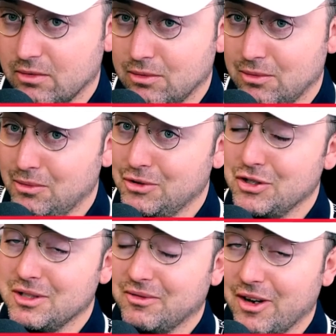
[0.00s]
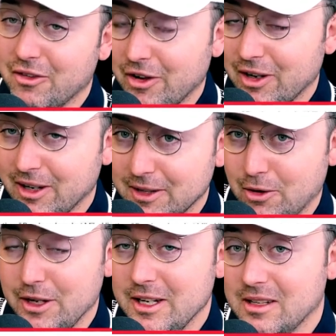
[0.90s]
which is very, very little
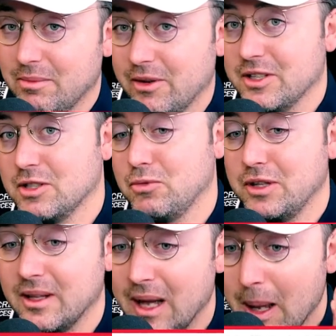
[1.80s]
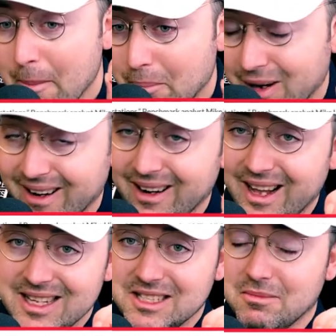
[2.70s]
in comparison with the prior
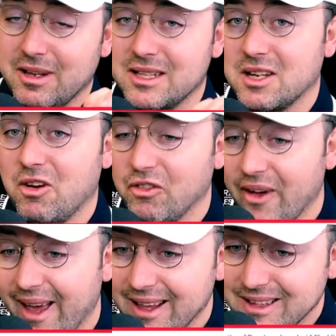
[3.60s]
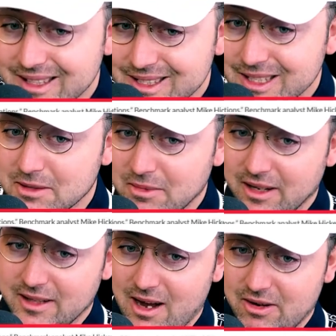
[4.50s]
estimates of $86
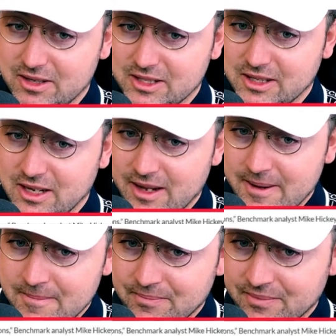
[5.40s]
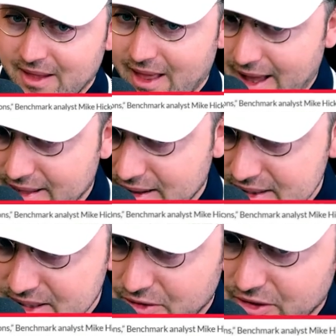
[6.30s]
million.
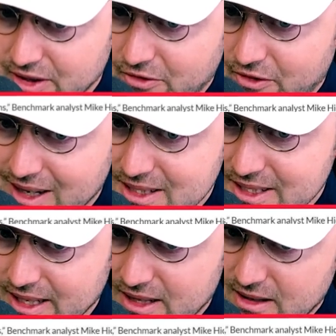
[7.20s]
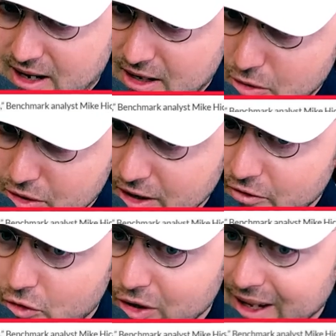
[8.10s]
Analysts surveyed the FactSet are looking
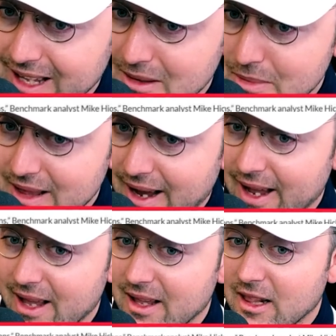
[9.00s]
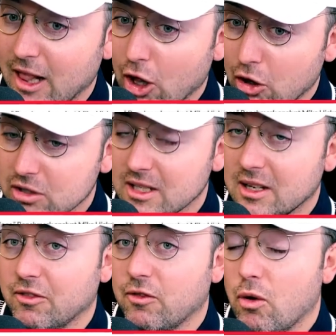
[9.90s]
for the EBITDA loss
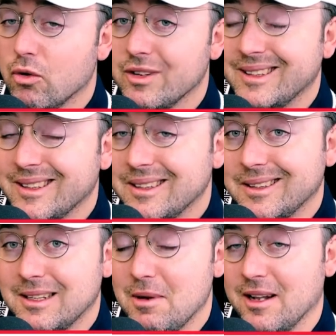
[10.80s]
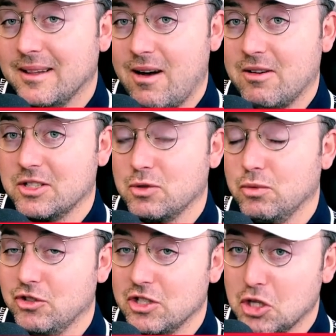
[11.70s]
of only $33 million,
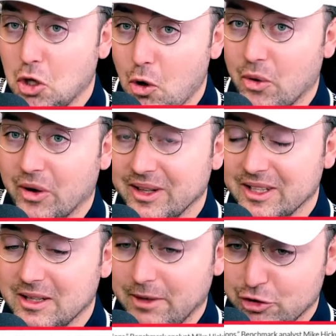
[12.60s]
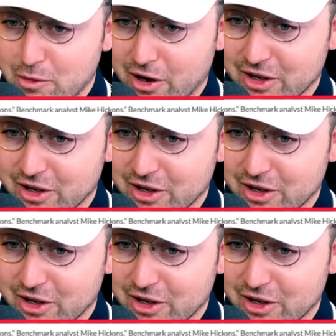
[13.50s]
which is lower than the benchmark.